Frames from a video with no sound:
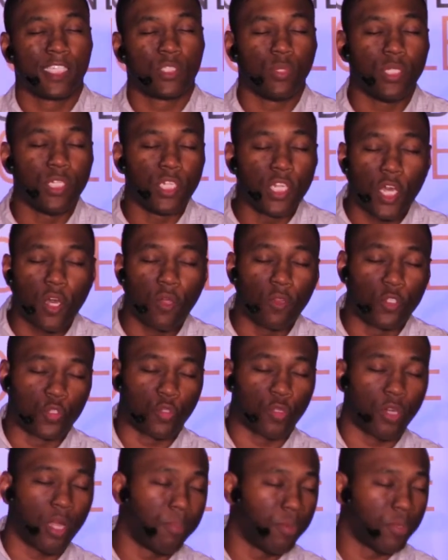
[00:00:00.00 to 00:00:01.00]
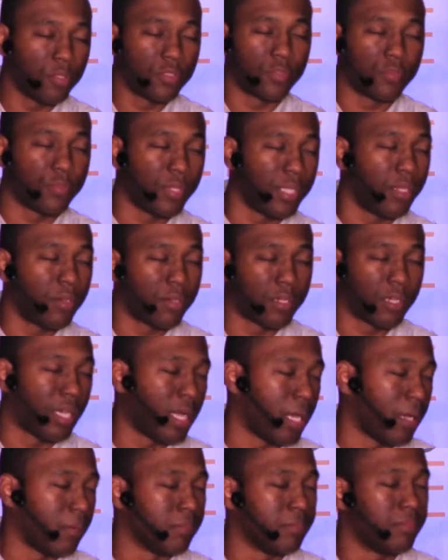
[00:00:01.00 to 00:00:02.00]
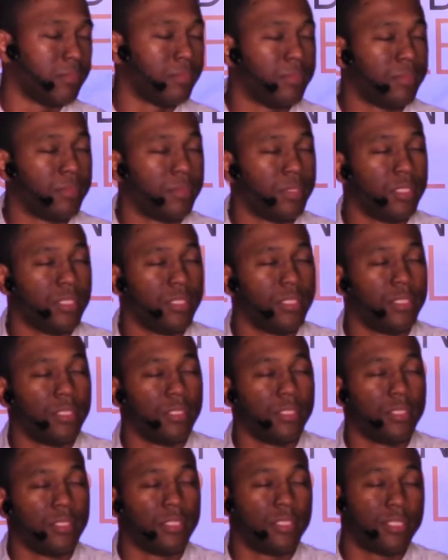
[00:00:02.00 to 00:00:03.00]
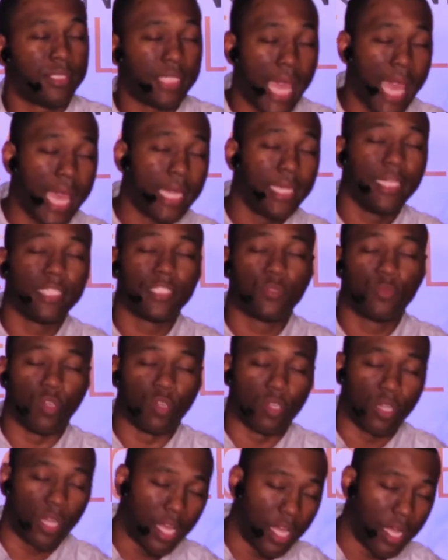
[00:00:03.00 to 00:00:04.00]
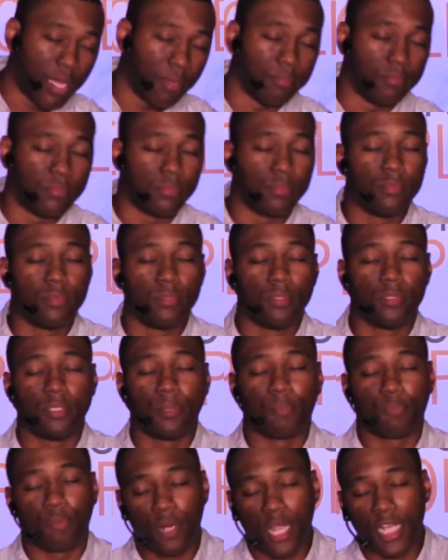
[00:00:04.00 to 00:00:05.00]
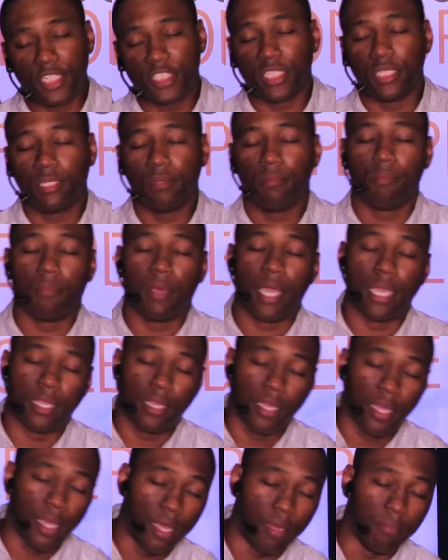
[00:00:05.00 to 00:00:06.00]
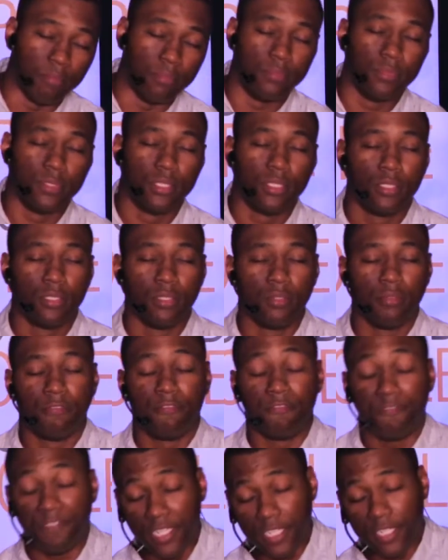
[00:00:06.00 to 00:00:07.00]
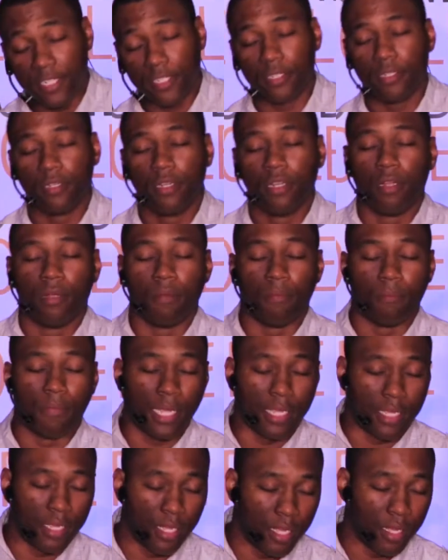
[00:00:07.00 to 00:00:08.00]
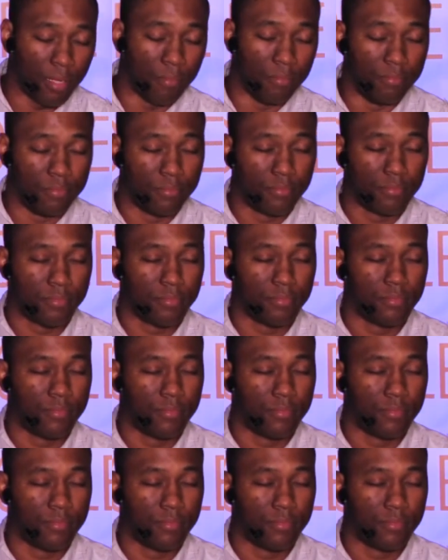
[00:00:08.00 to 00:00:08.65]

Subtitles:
because we know troubles will come. Sadness will come. Depression might come. Fear might come.